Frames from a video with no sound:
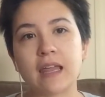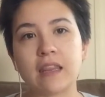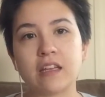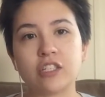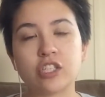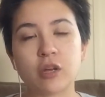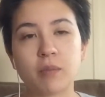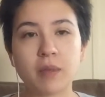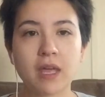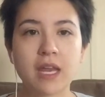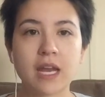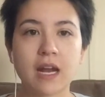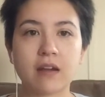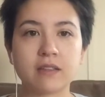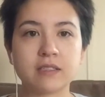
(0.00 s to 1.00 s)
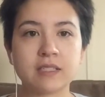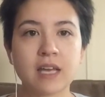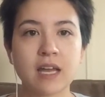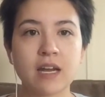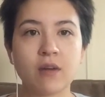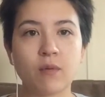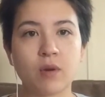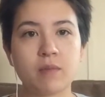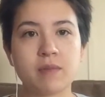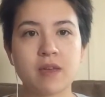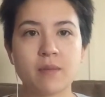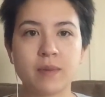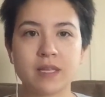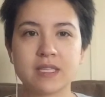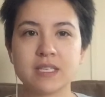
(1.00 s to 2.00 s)
and that she could play in it outside and it wouldn't be
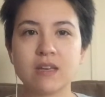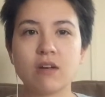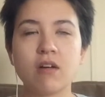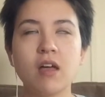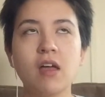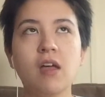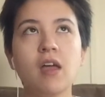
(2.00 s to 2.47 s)
a big deal.